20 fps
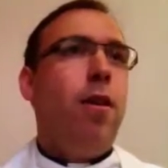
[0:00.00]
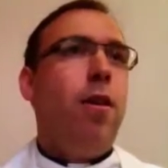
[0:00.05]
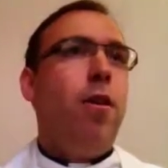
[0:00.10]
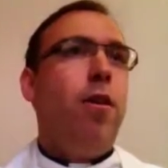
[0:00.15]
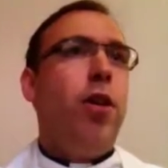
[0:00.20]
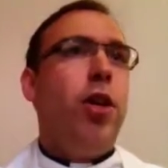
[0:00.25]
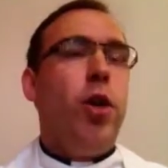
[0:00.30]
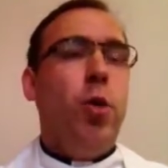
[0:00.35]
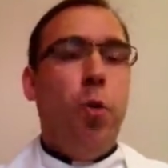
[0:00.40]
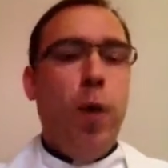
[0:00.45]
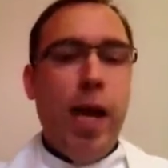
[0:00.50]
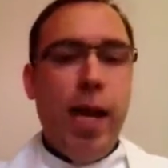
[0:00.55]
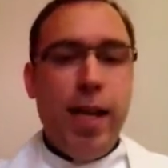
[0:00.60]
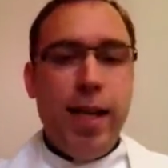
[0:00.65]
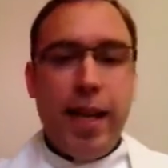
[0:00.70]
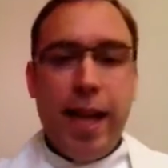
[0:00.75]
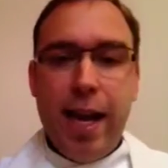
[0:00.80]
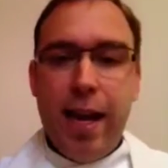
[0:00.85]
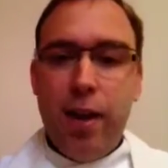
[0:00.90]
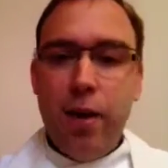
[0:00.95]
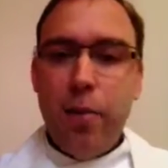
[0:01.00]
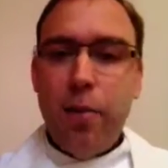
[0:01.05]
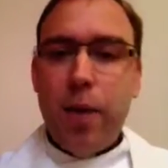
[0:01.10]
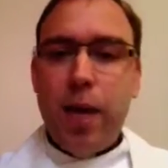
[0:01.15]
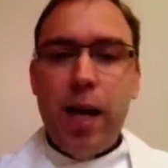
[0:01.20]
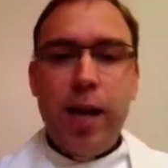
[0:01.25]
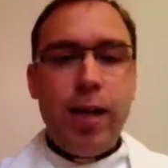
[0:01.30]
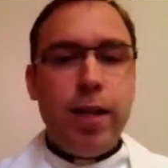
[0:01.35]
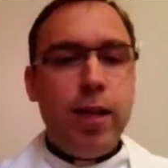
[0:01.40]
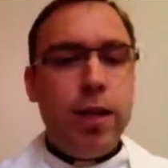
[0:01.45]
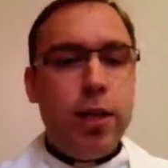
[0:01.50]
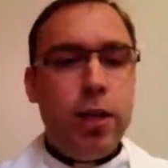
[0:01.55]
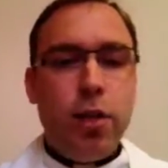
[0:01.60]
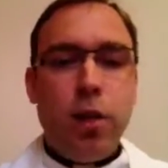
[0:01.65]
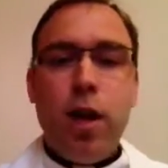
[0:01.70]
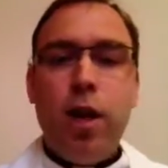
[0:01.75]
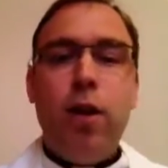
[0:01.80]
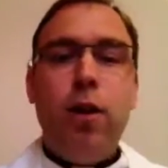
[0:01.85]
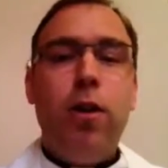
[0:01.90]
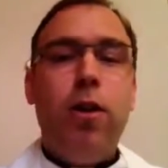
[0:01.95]
Are you weighed down by a
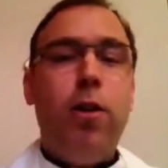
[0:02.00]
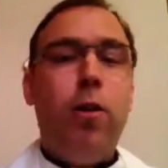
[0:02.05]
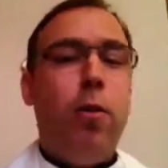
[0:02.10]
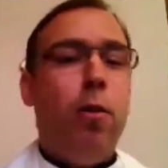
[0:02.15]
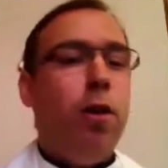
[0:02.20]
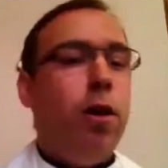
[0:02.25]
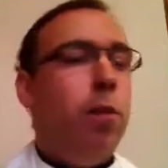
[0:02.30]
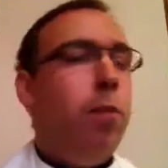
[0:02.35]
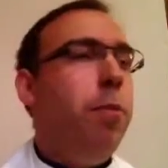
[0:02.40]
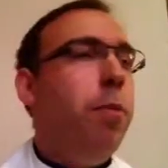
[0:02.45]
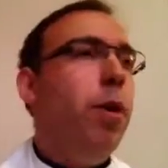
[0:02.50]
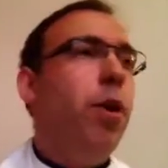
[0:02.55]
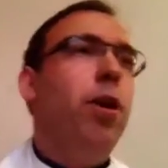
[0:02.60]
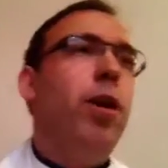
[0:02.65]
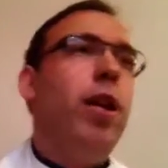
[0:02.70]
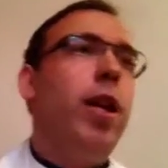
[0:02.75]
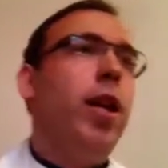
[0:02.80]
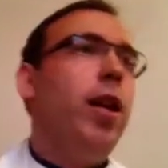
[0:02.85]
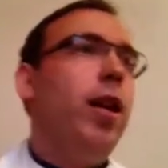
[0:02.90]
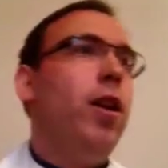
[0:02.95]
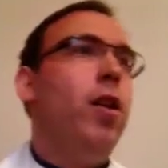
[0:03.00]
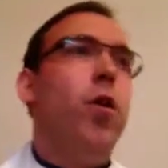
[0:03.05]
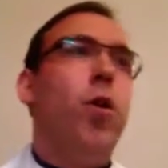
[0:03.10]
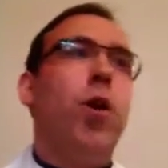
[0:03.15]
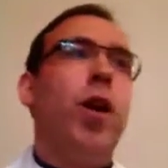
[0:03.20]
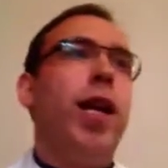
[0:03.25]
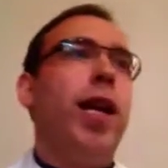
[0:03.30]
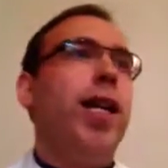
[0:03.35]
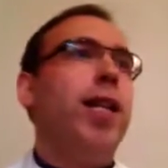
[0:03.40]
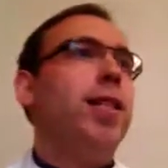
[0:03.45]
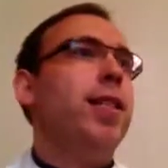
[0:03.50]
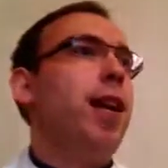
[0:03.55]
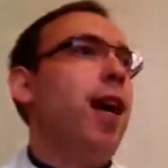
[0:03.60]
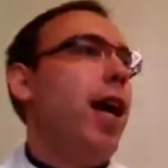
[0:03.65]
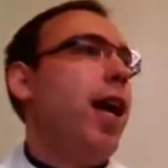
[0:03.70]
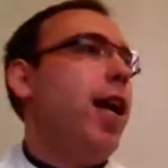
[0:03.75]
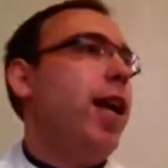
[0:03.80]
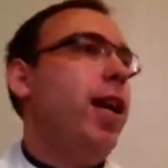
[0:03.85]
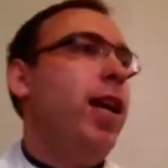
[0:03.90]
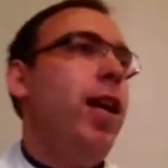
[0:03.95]
struggle or a burden or an
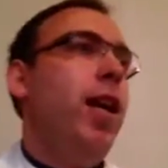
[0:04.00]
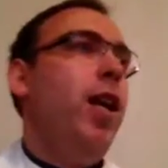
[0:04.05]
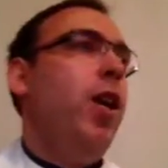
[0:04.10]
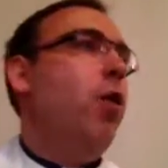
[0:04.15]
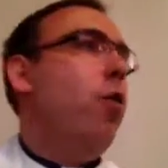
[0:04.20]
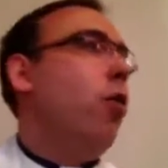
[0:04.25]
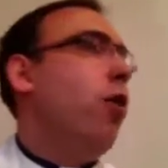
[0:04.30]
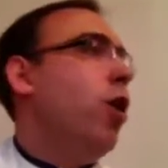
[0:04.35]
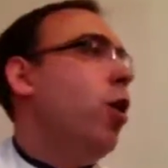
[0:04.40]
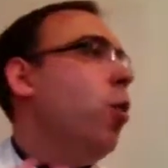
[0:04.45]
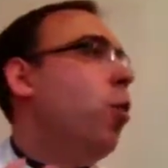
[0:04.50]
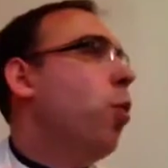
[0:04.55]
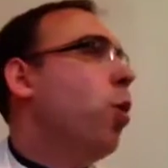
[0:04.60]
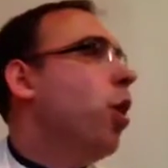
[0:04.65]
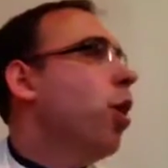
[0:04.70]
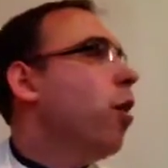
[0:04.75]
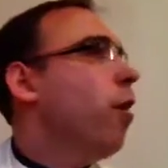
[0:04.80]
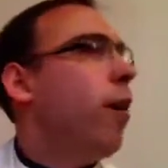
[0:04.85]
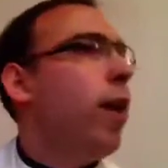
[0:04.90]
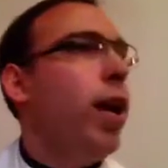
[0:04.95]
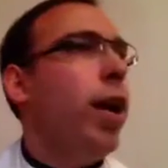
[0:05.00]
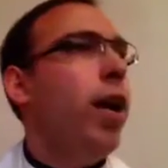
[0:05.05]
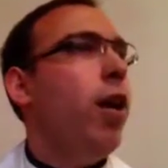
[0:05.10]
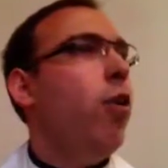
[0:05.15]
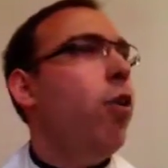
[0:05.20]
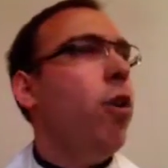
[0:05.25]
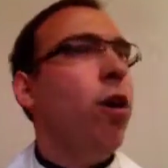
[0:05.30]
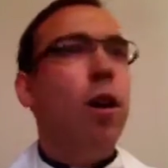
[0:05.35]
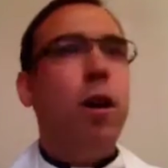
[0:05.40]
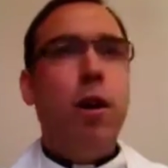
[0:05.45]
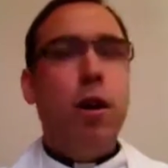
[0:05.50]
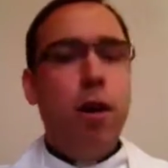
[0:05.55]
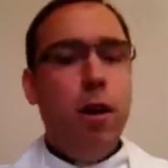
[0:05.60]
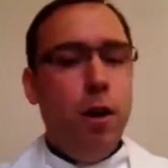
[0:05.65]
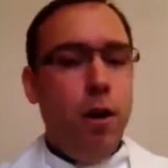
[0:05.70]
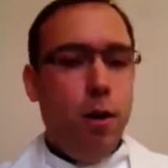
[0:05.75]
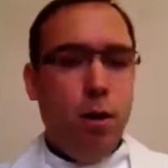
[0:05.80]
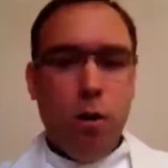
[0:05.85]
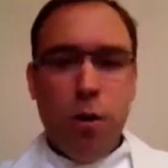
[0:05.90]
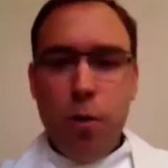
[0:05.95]
anxiety or a worry or,
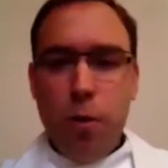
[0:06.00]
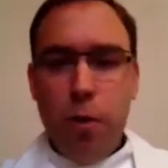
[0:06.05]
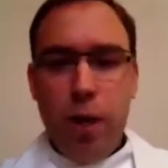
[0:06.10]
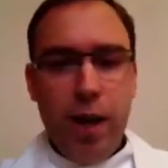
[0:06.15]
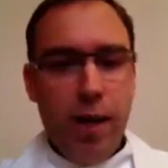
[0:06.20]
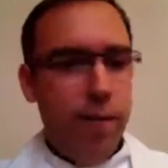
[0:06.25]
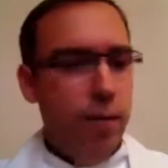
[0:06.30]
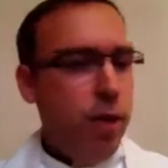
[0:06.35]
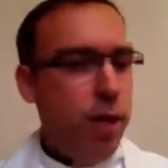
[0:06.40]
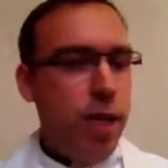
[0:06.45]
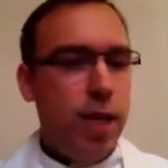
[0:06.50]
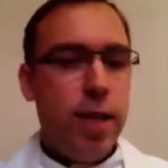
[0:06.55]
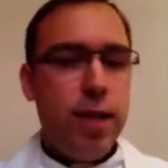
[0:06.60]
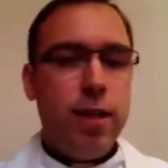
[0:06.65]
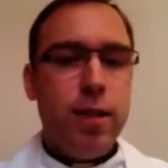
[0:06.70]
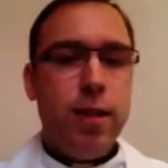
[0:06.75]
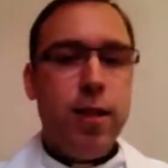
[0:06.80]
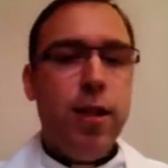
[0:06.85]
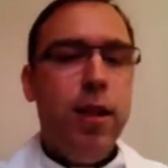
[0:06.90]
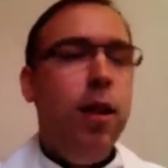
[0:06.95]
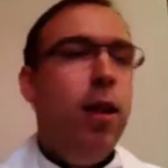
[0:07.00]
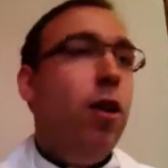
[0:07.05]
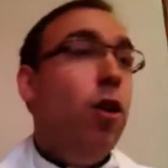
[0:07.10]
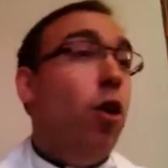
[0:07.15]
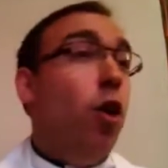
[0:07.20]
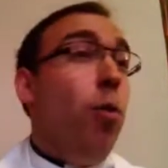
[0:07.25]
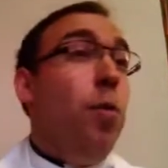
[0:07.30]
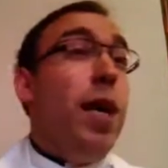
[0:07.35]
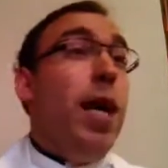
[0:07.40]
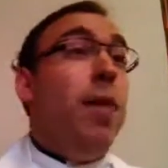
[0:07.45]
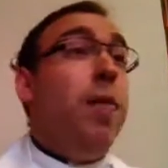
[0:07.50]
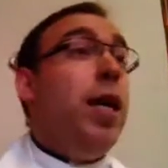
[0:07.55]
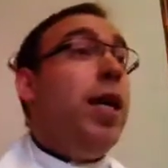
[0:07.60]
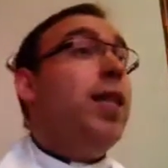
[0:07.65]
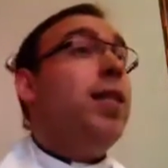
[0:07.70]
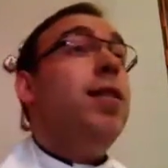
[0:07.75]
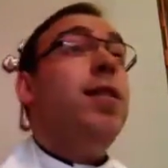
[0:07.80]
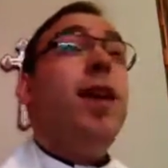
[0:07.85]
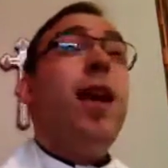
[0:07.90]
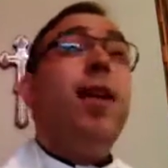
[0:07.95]
or whatever it is? Or maybe
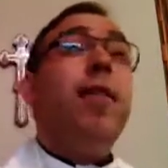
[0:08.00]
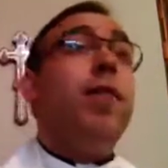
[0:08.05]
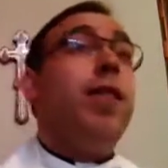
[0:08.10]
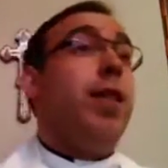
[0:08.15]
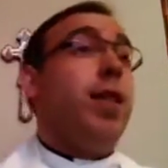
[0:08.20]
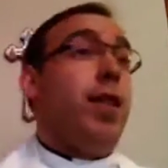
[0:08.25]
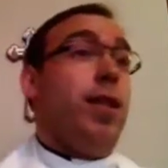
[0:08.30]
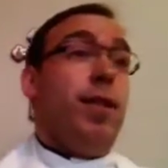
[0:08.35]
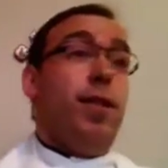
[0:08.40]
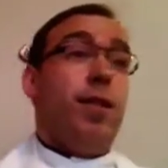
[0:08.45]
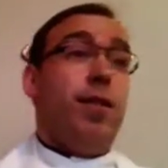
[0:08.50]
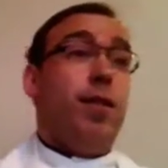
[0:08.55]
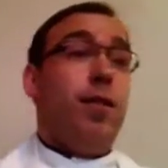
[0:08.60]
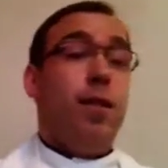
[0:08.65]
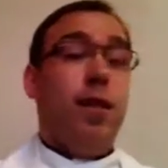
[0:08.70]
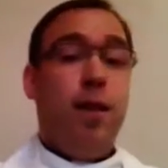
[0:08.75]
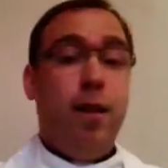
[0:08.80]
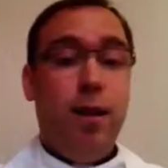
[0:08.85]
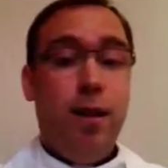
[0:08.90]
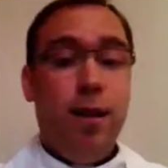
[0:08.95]
it's none of these.